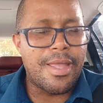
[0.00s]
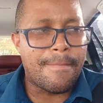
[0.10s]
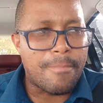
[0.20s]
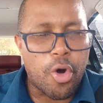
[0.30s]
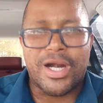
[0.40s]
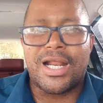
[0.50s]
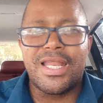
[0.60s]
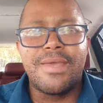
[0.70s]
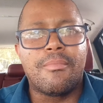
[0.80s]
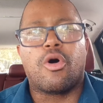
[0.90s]
moral,
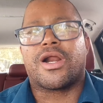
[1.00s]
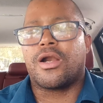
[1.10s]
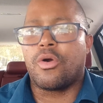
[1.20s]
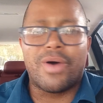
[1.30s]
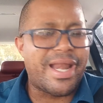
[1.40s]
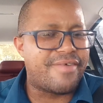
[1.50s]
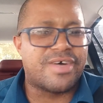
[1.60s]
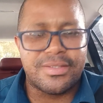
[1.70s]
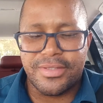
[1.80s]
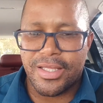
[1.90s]
immoral, or
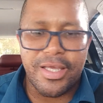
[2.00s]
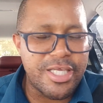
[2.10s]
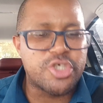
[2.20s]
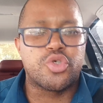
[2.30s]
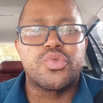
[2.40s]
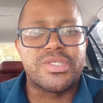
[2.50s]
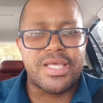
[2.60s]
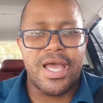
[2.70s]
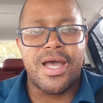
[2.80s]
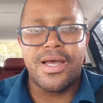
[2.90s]
whatever the issues
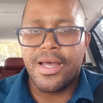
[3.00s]
here,